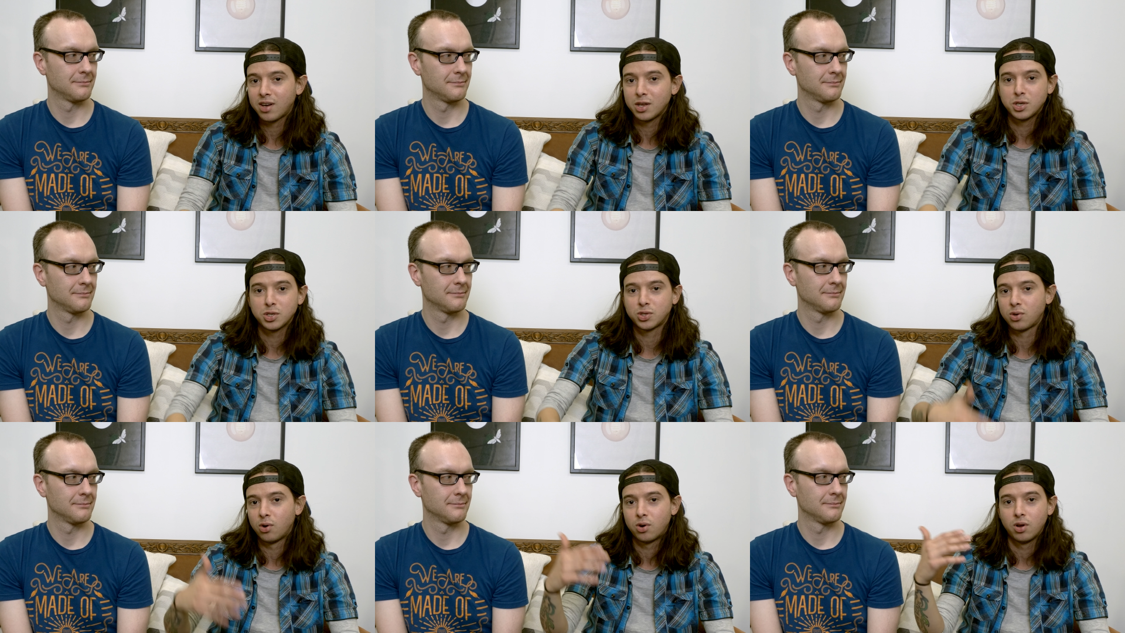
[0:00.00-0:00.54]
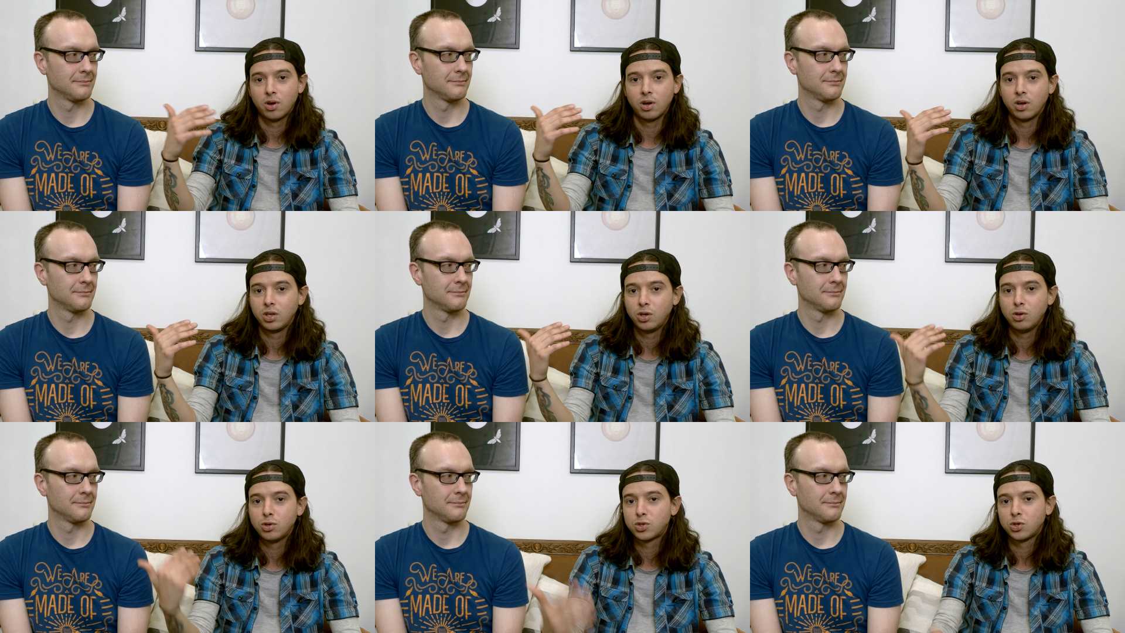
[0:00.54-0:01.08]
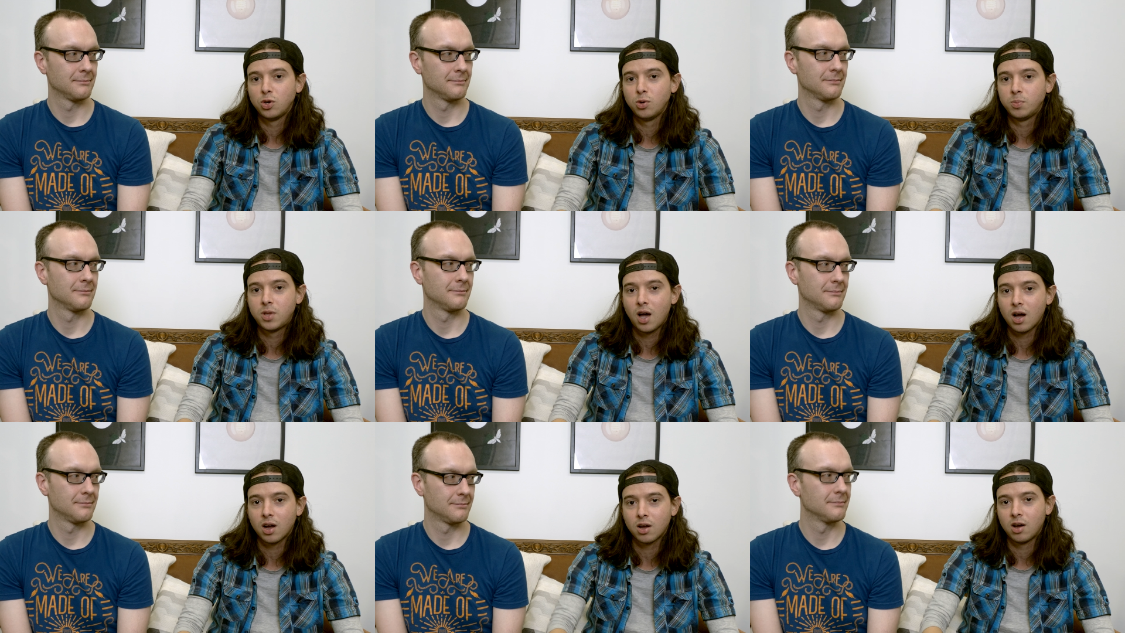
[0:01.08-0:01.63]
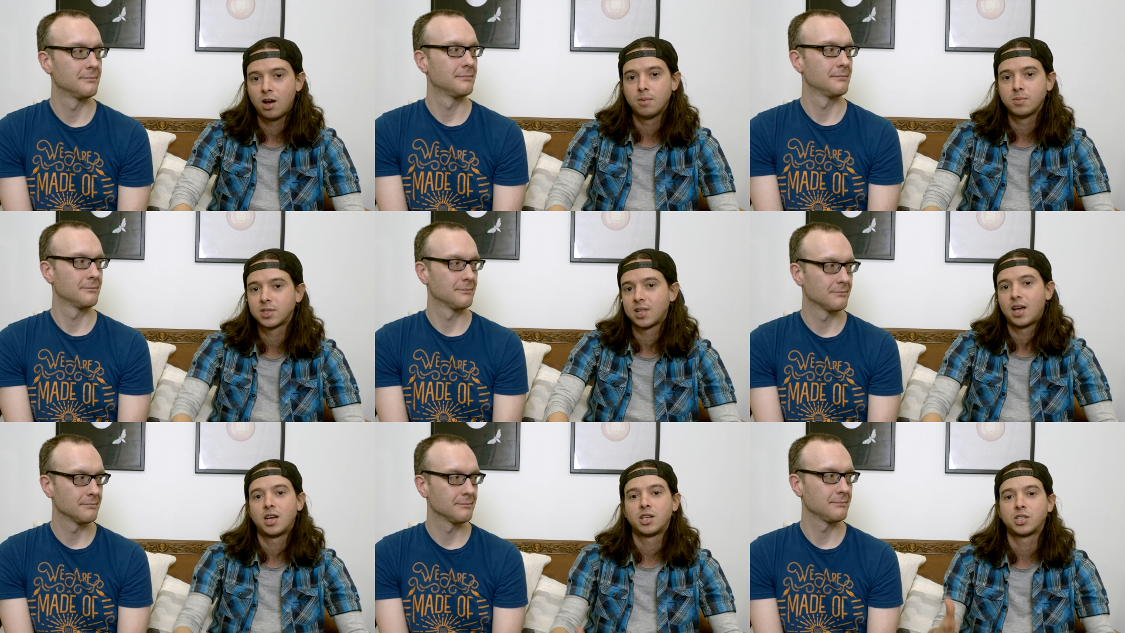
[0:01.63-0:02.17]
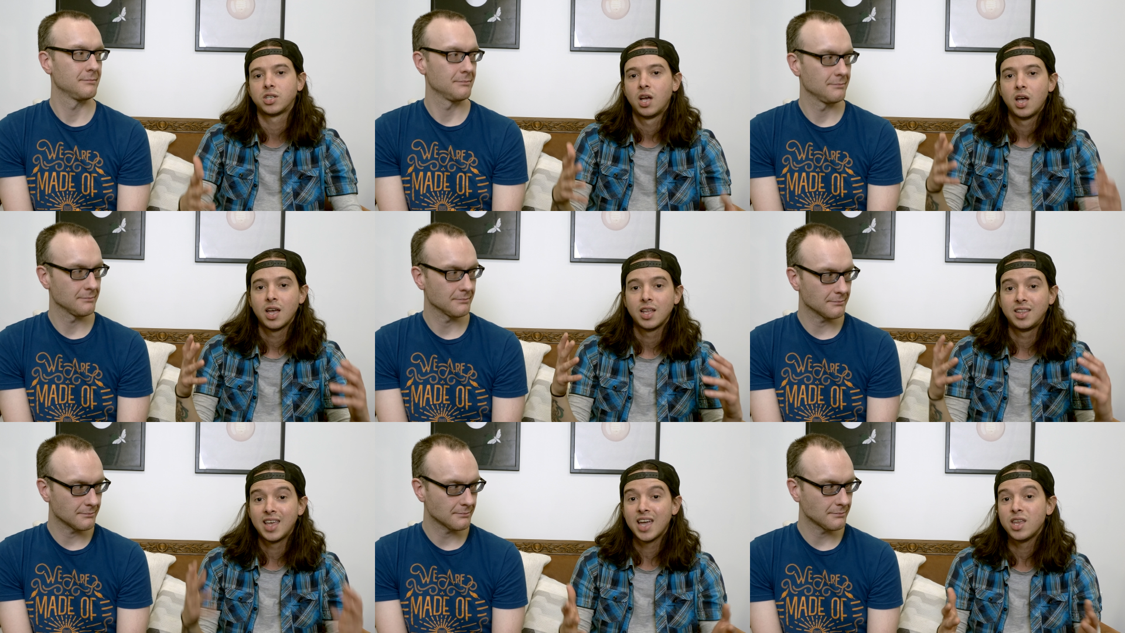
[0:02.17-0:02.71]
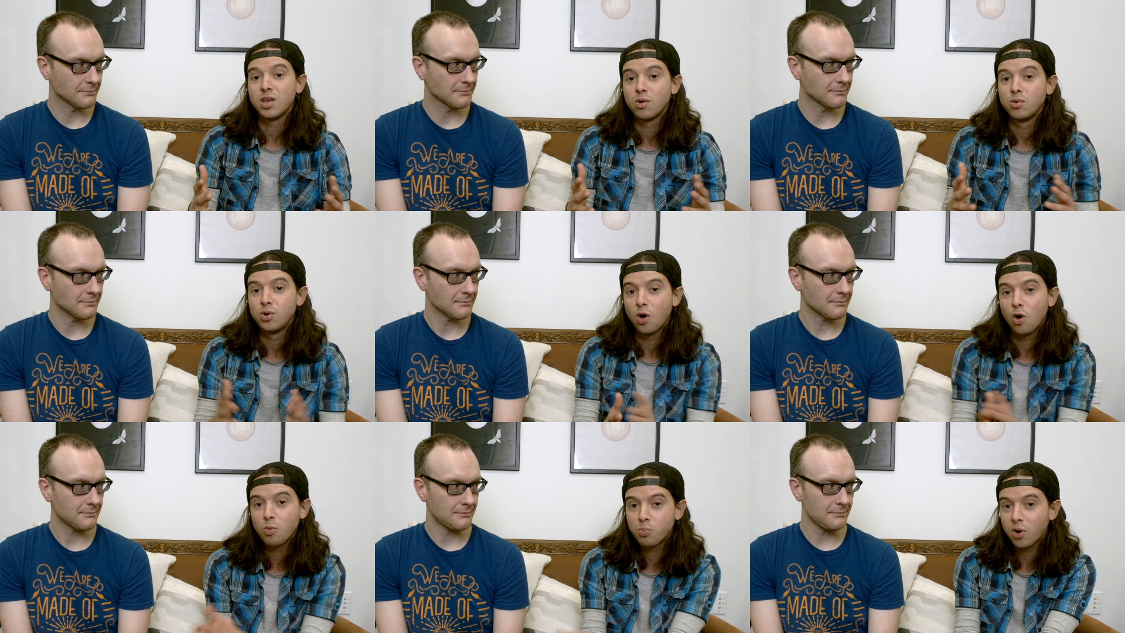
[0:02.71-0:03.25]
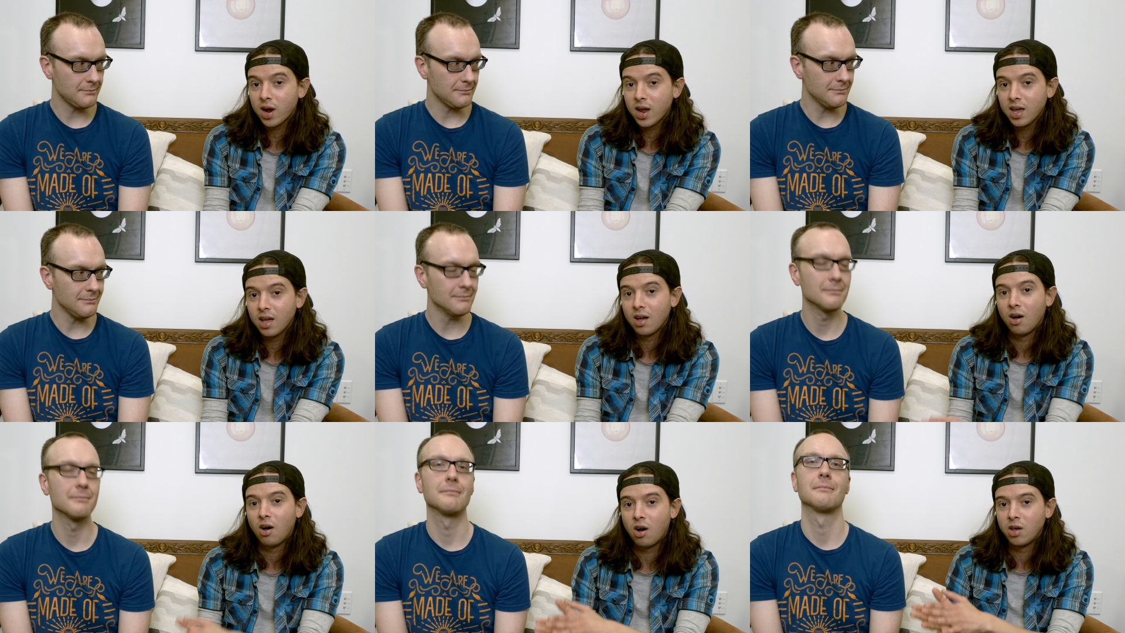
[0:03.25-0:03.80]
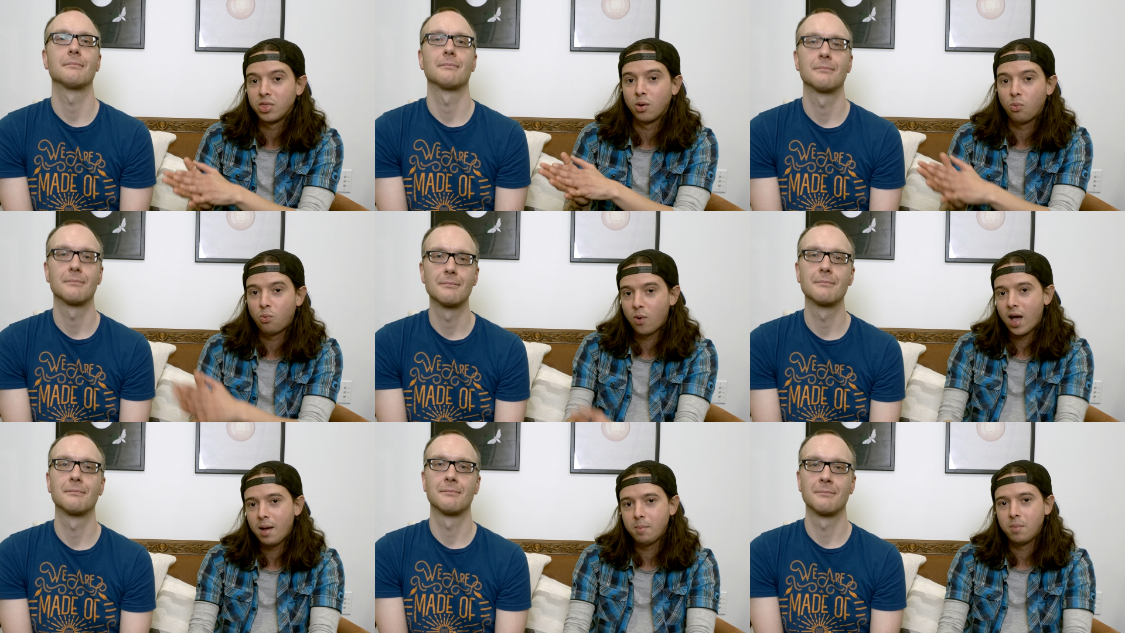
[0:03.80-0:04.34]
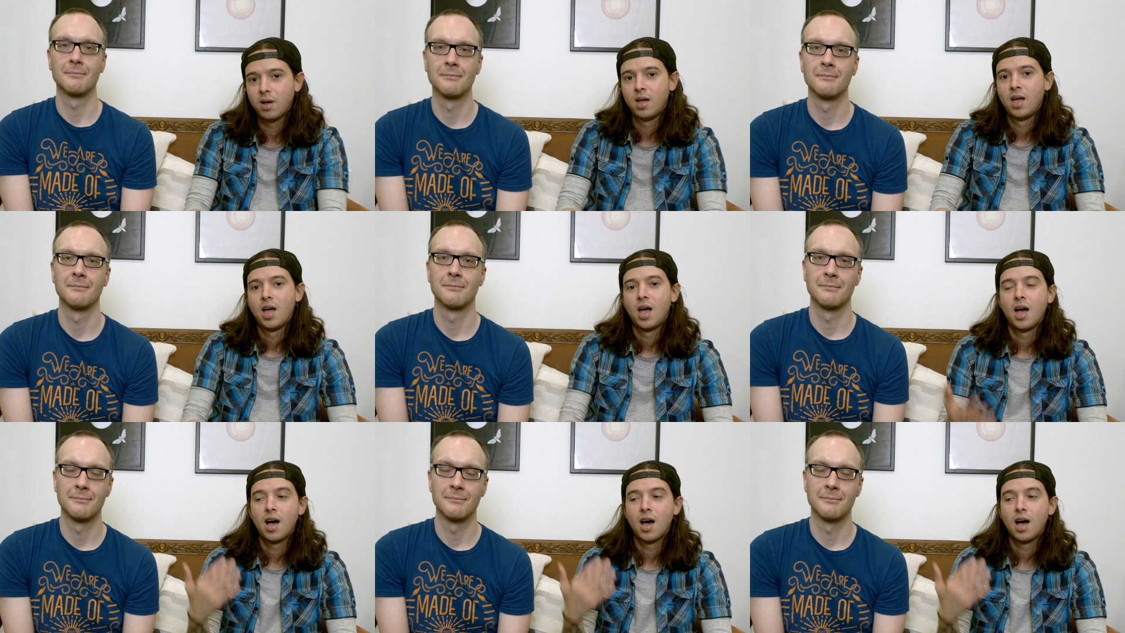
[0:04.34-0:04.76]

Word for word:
Speaker 1: You can just go to youtube.com slash Daniel Nobre on the web.